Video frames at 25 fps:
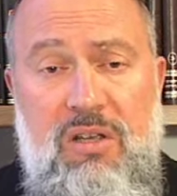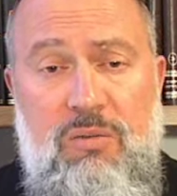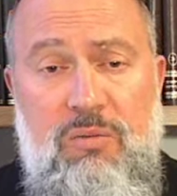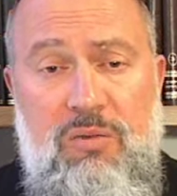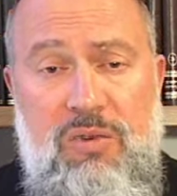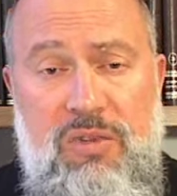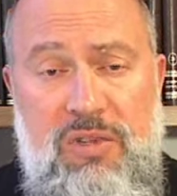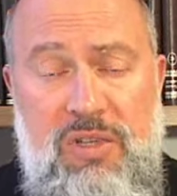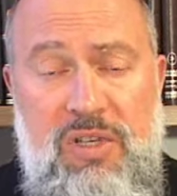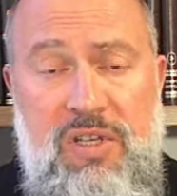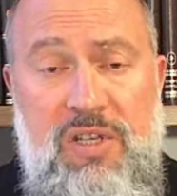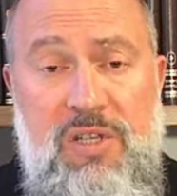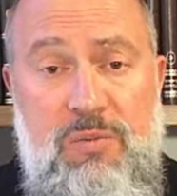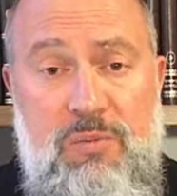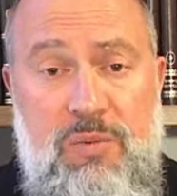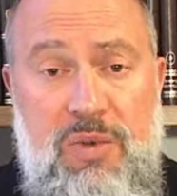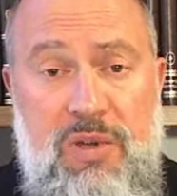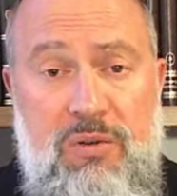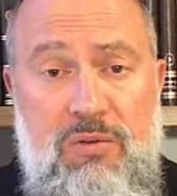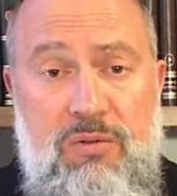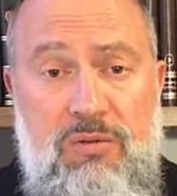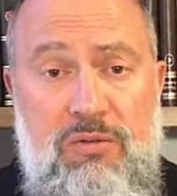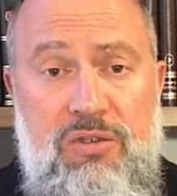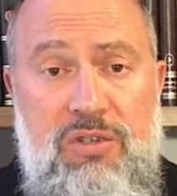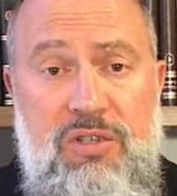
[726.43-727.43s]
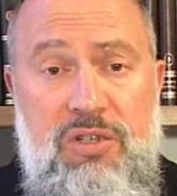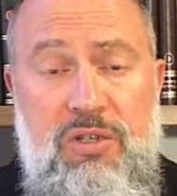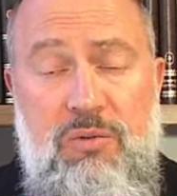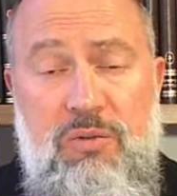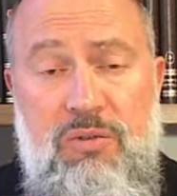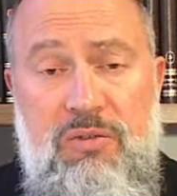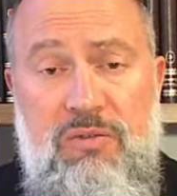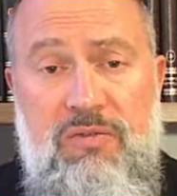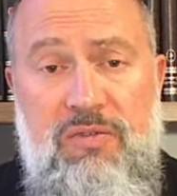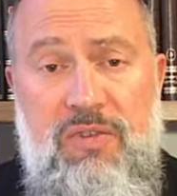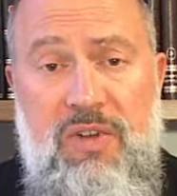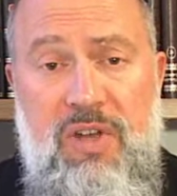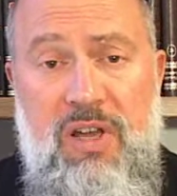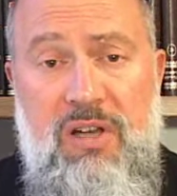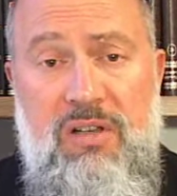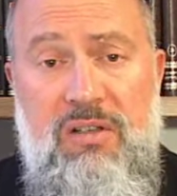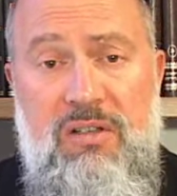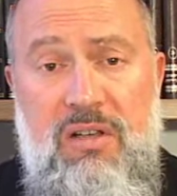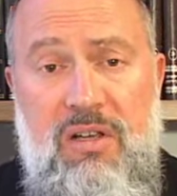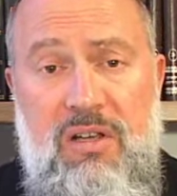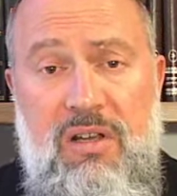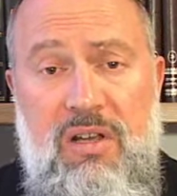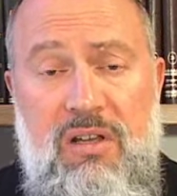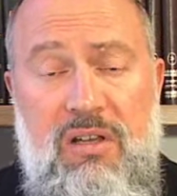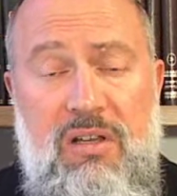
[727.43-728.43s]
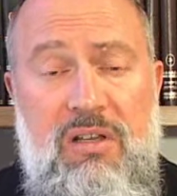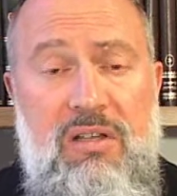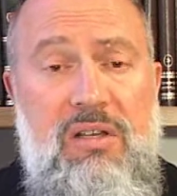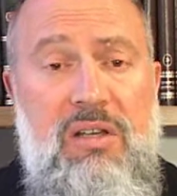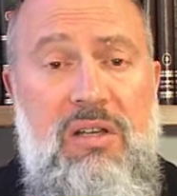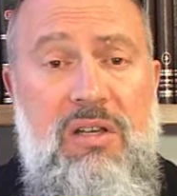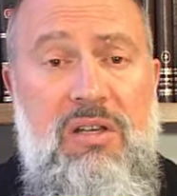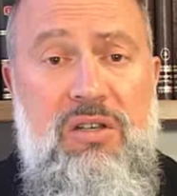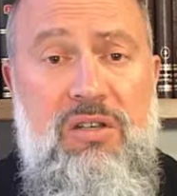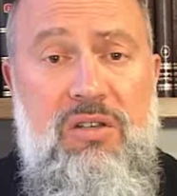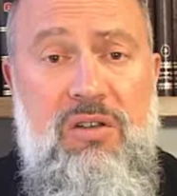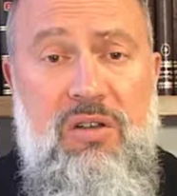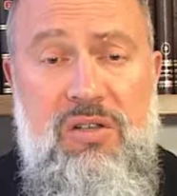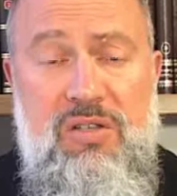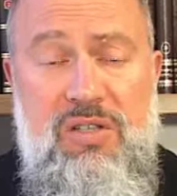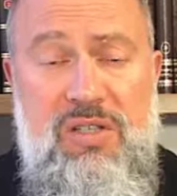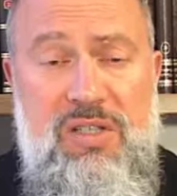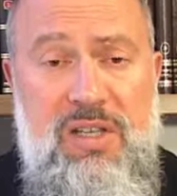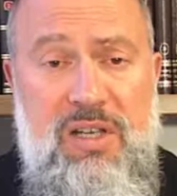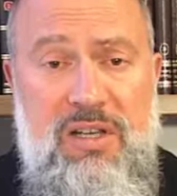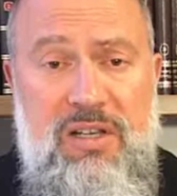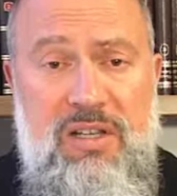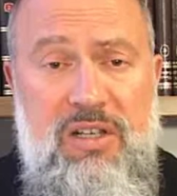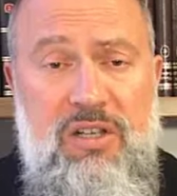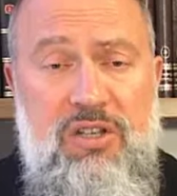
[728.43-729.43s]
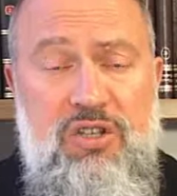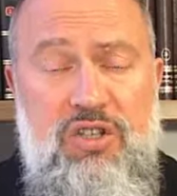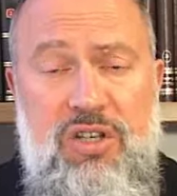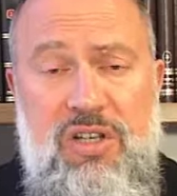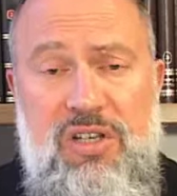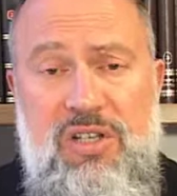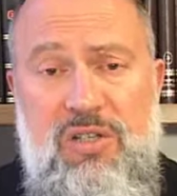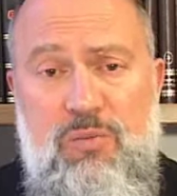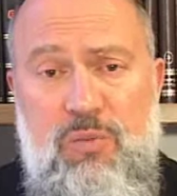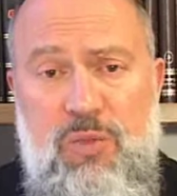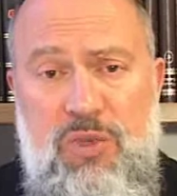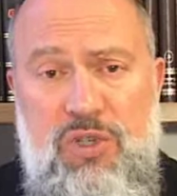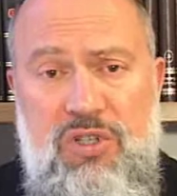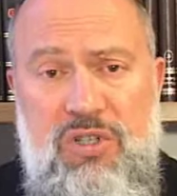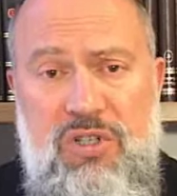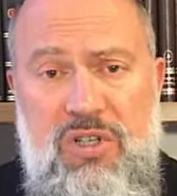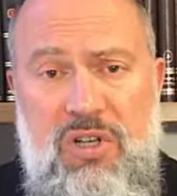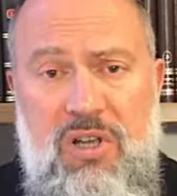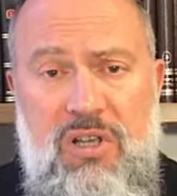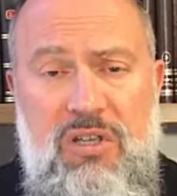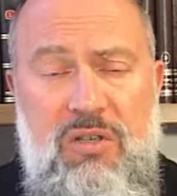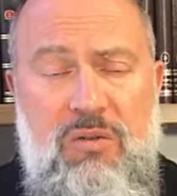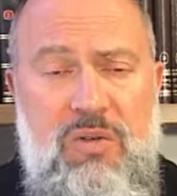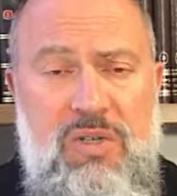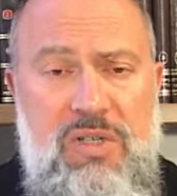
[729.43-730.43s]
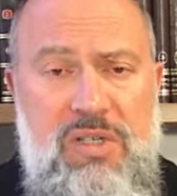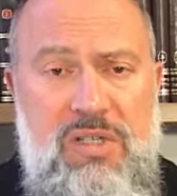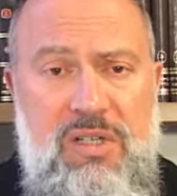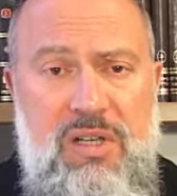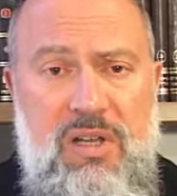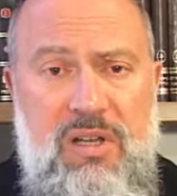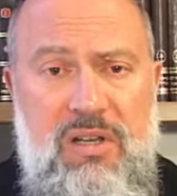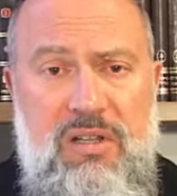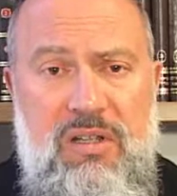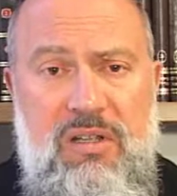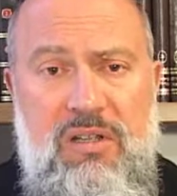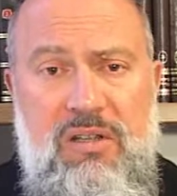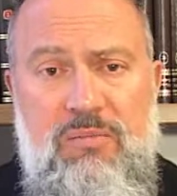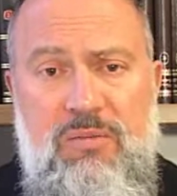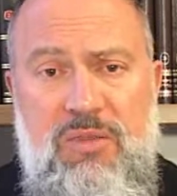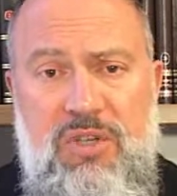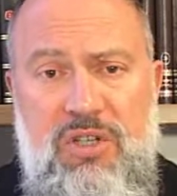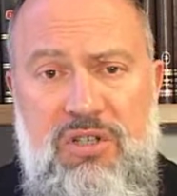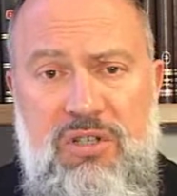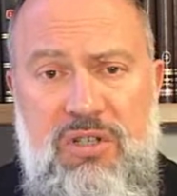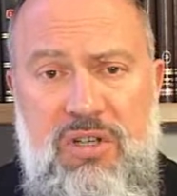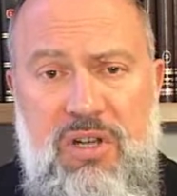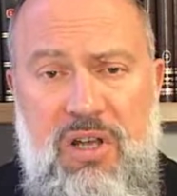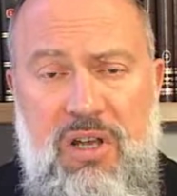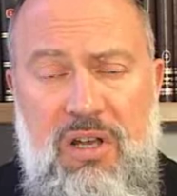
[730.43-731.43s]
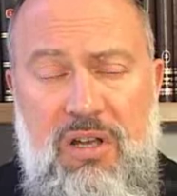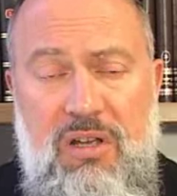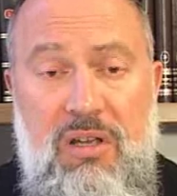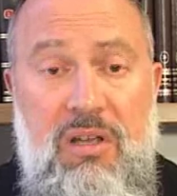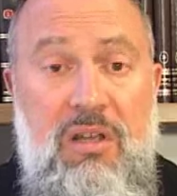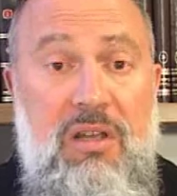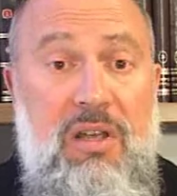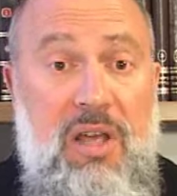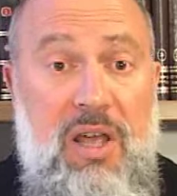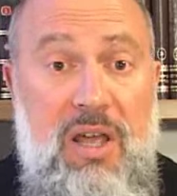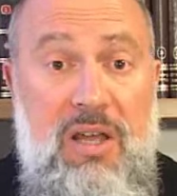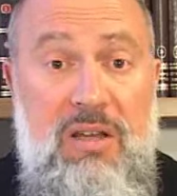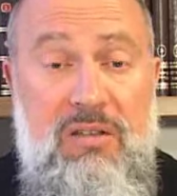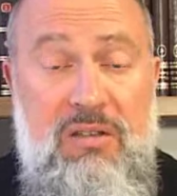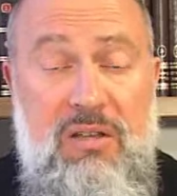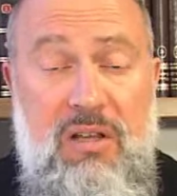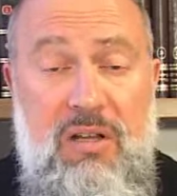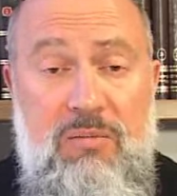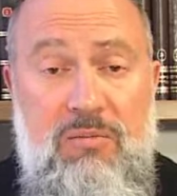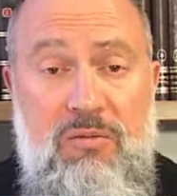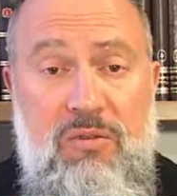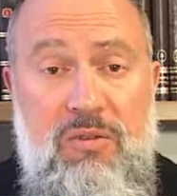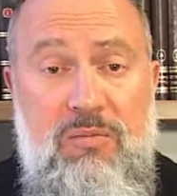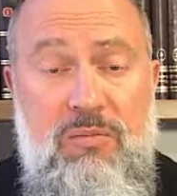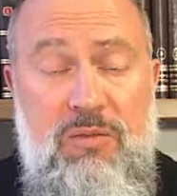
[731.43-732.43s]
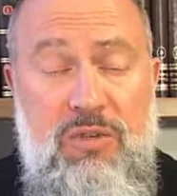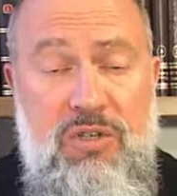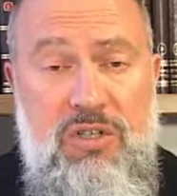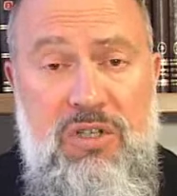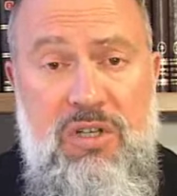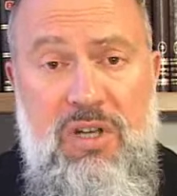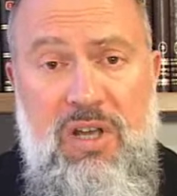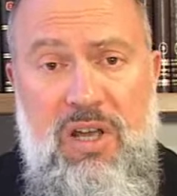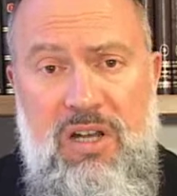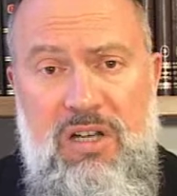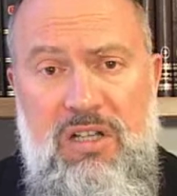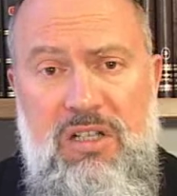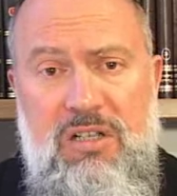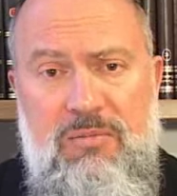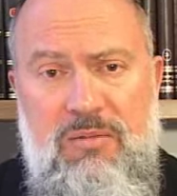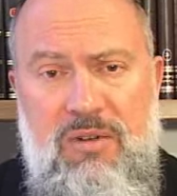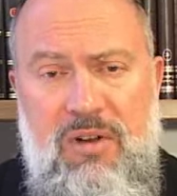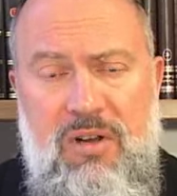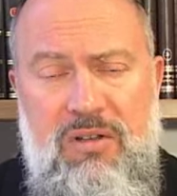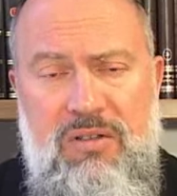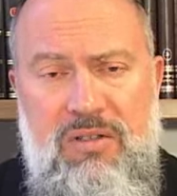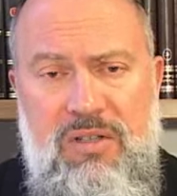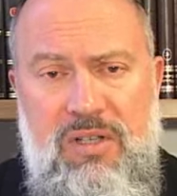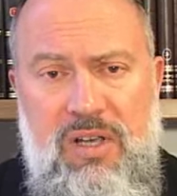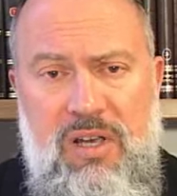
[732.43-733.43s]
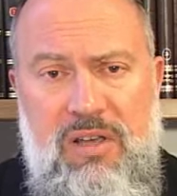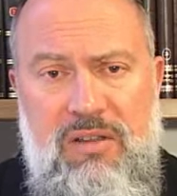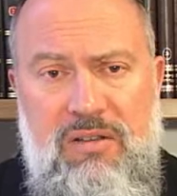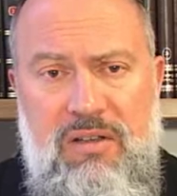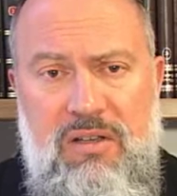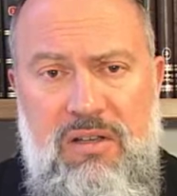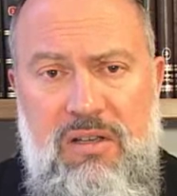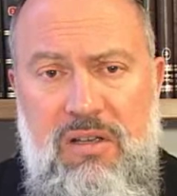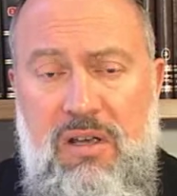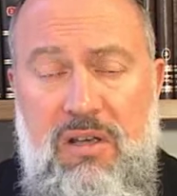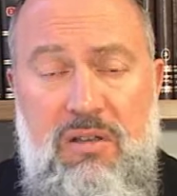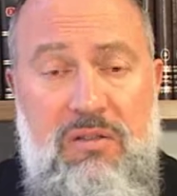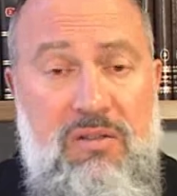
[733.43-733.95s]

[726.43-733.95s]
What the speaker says: with his Perush, you in fact are not studying just Mishnah, you are studying Mishnah and Talmud, Mishnah and Gemara together.